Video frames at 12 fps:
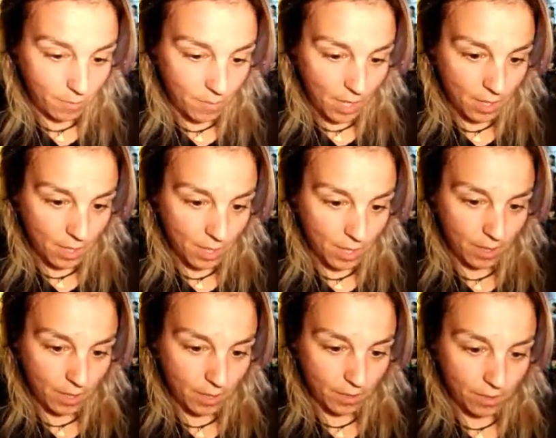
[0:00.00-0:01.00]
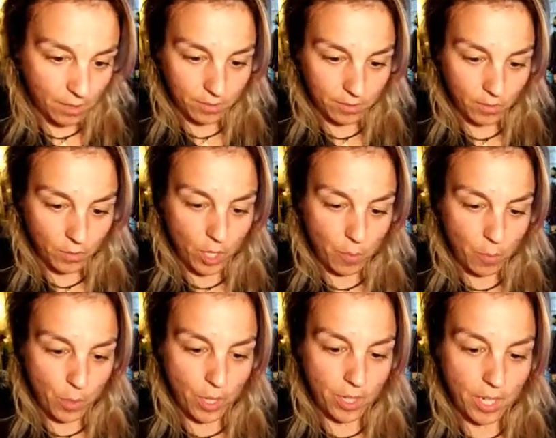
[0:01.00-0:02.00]
Like when you're
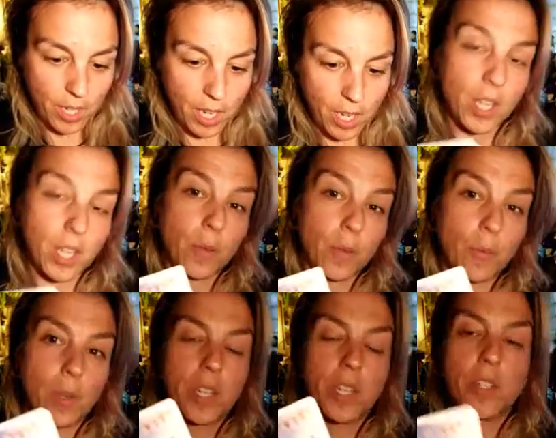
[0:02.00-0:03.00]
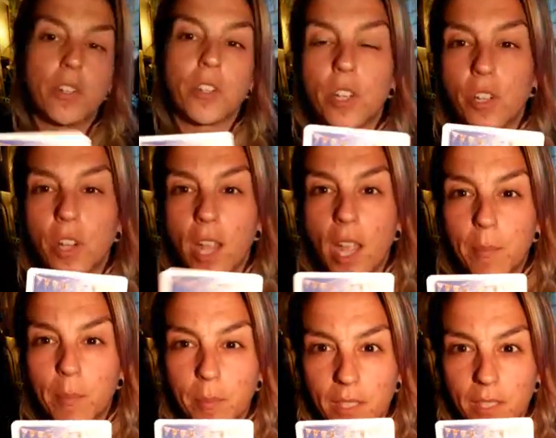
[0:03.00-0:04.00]
putting out, like when you're in your happy place
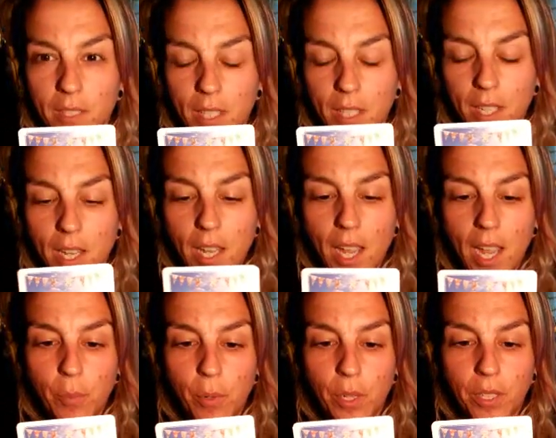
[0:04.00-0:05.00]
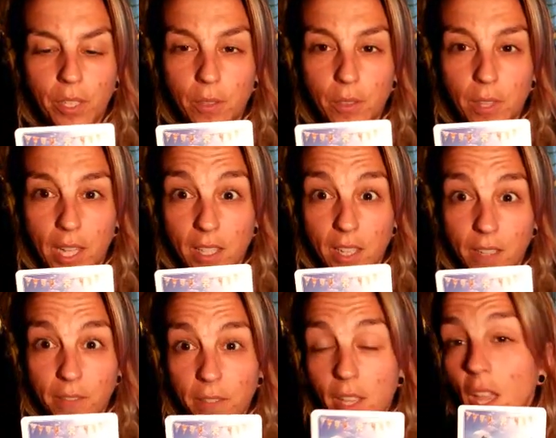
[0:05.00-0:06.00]
and you're putting out that stuff,
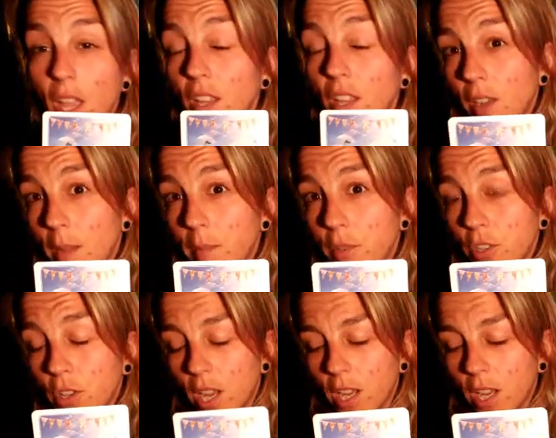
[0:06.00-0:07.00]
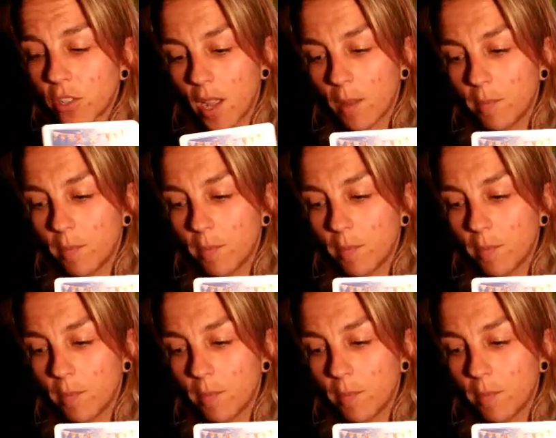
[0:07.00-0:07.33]
your vibe attracts your tribe.